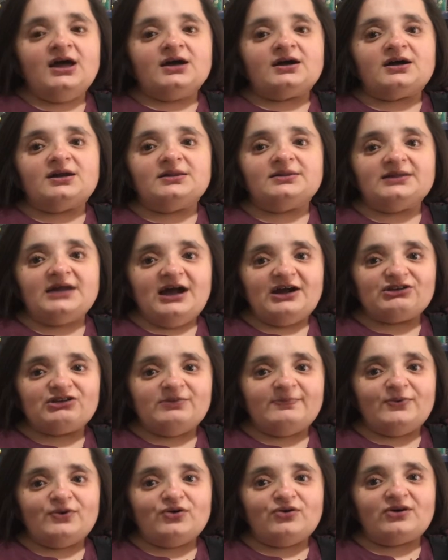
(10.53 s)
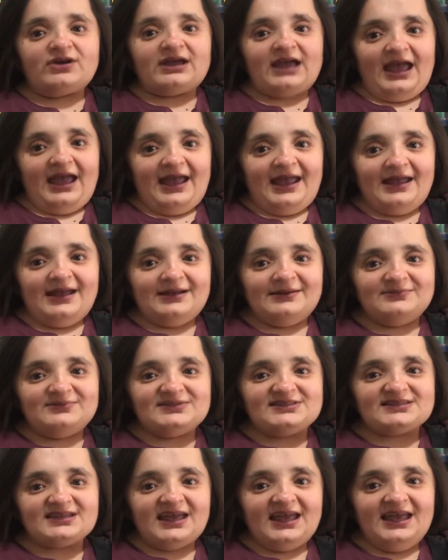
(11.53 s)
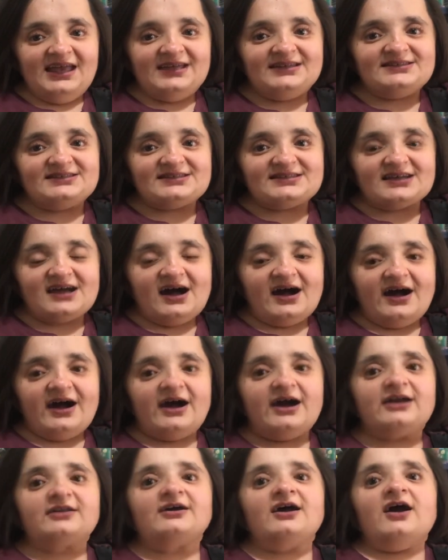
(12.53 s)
Collectable Games inside